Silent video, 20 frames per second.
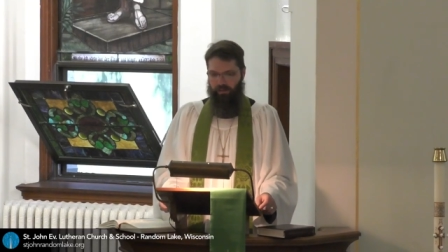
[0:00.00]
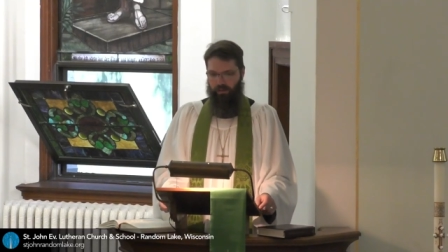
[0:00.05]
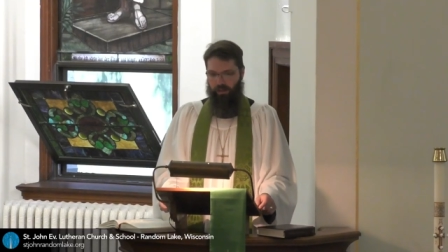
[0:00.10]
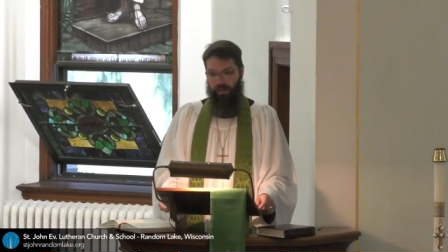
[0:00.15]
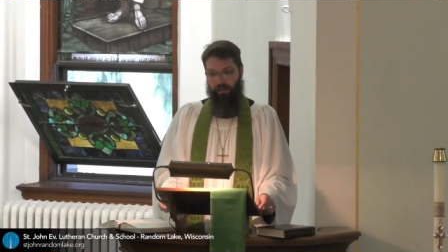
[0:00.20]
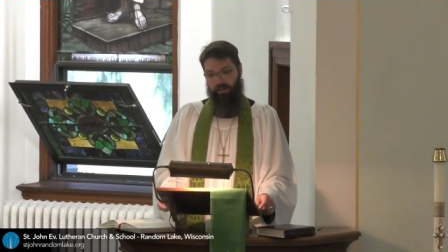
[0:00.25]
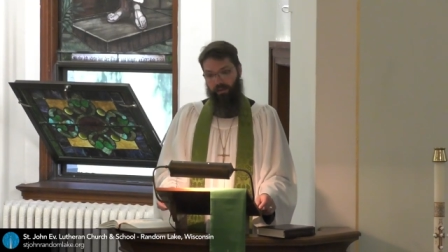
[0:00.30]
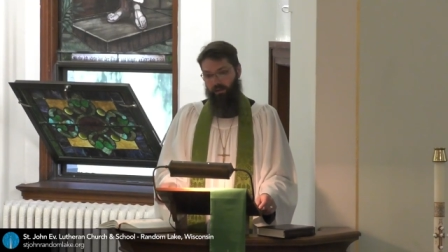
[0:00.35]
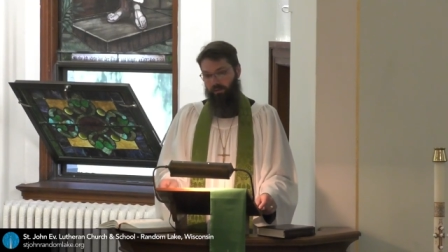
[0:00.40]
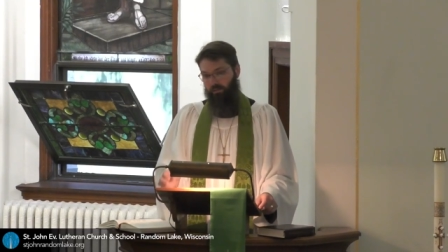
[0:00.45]

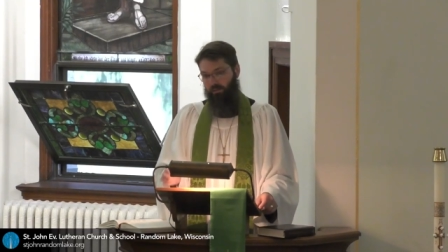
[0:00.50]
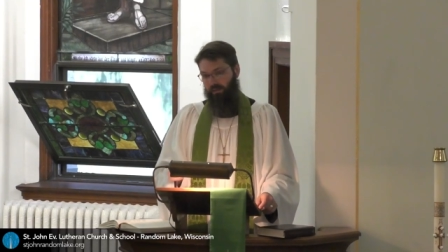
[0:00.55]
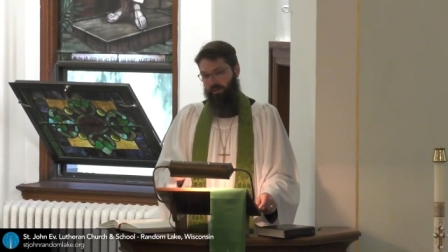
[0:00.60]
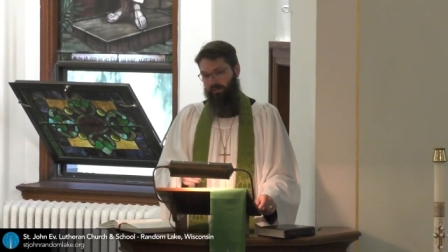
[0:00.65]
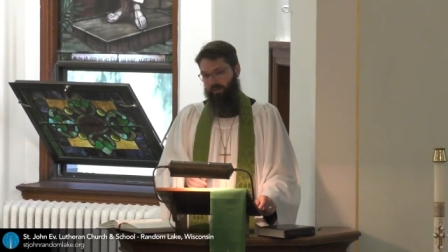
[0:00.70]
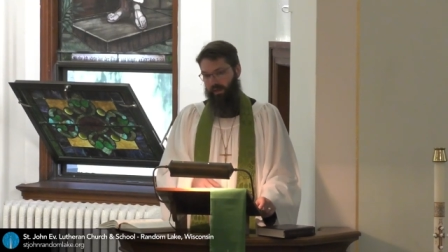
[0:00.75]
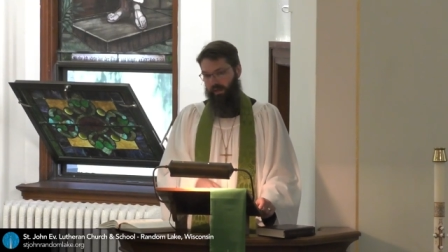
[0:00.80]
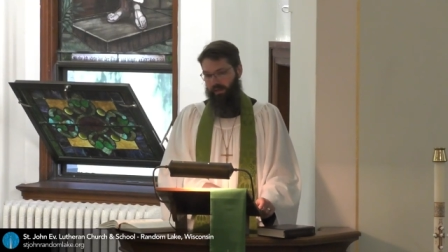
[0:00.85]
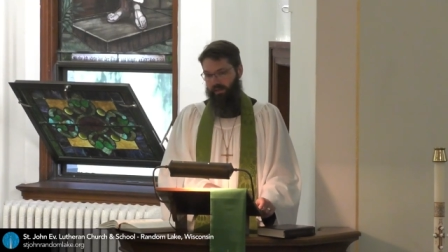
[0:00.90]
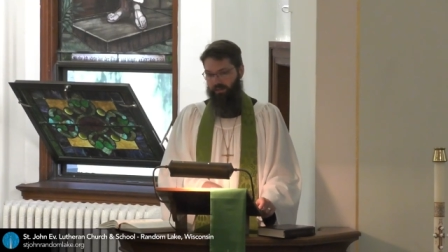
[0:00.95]
And not only
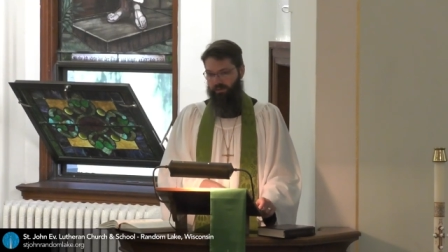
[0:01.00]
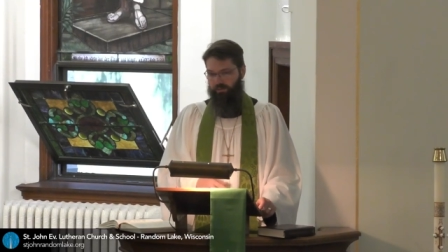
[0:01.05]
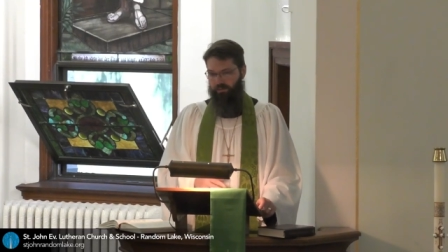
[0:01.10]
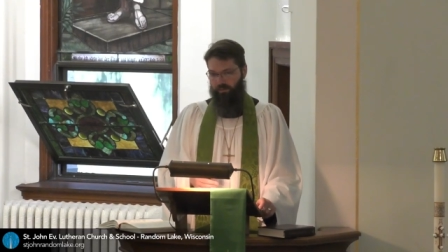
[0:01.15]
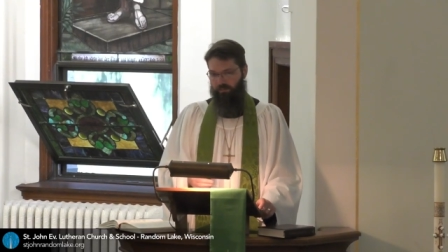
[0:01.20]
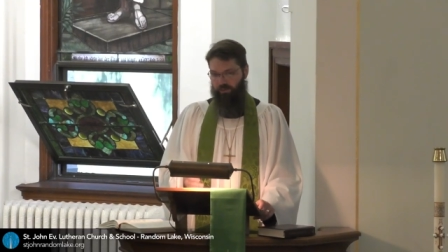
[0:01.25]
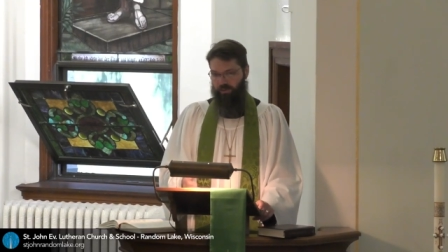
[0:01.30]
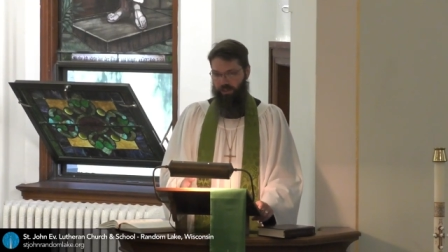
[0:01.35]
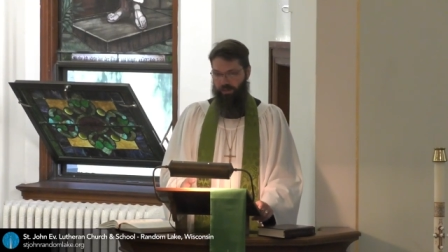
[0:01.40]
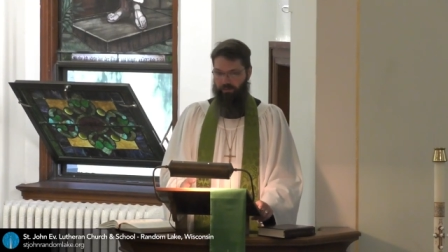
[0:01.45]
that, it's
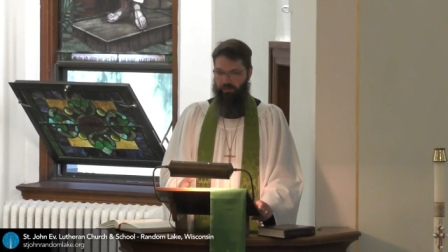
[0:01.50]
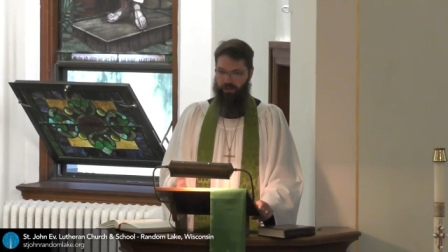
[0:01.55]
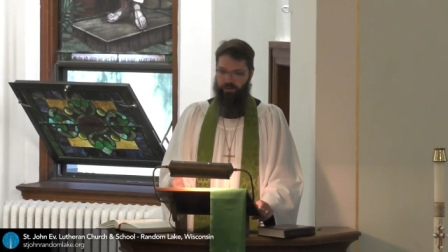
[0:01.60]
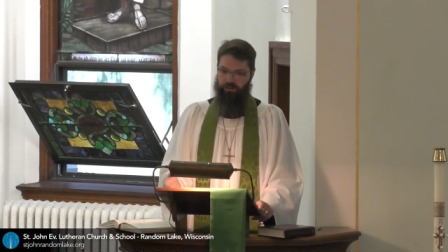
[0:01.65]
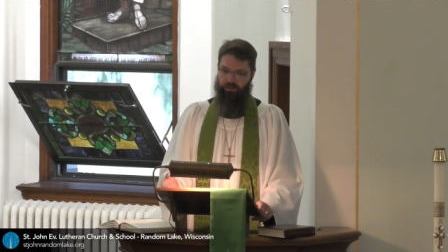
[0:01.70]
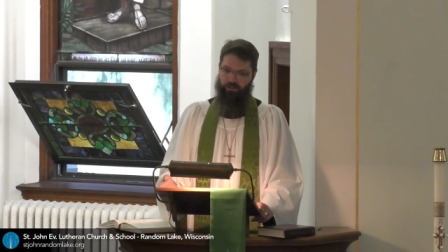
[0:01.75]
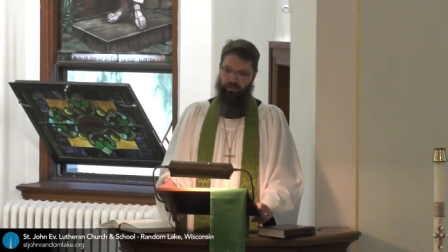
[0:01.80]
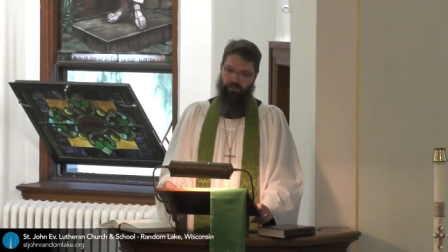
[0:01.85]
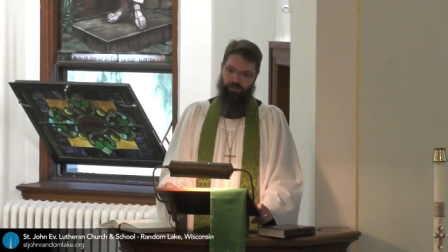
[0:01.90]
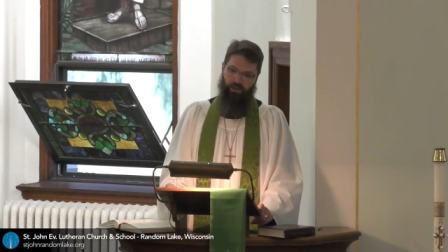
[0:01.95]
from
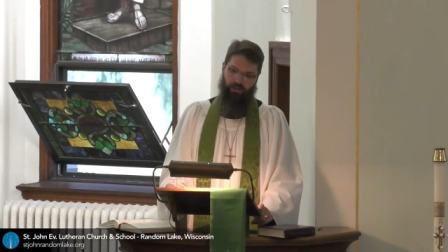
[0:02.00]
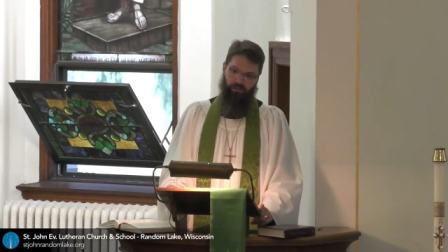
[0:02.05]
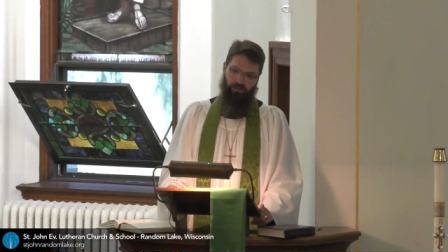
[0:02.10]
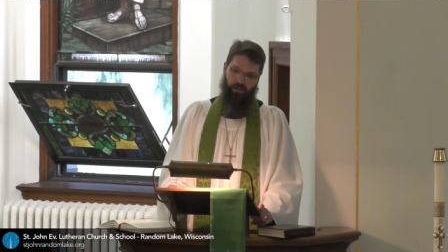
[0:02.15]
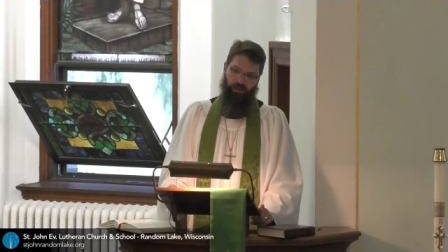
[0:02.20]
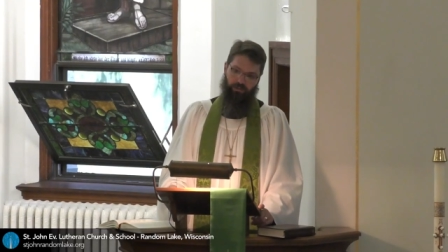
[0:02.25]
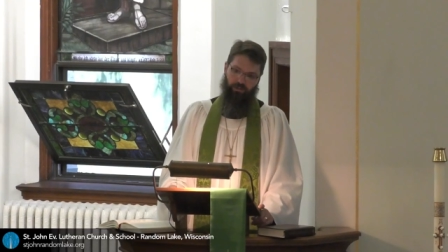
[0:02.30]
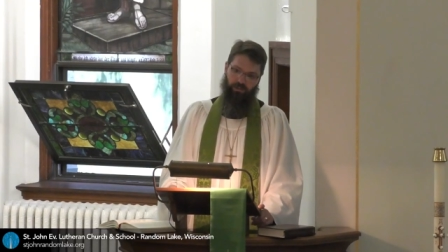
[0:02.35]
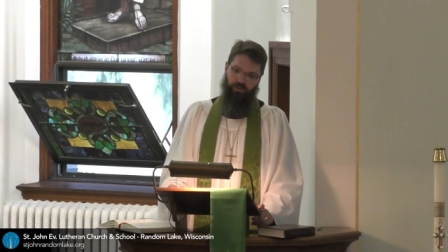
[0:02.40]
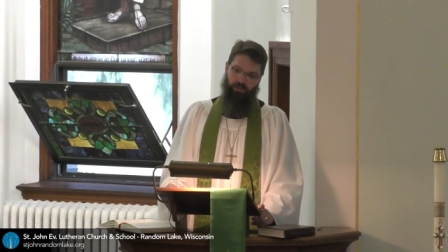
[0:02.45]
generation to
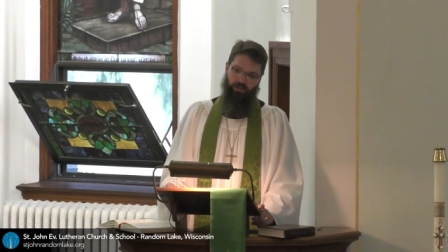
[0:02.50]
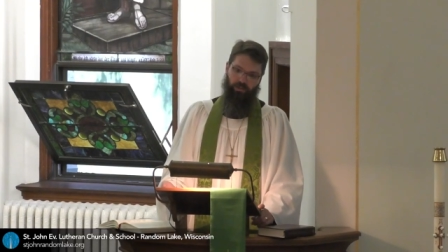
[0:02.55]
generation.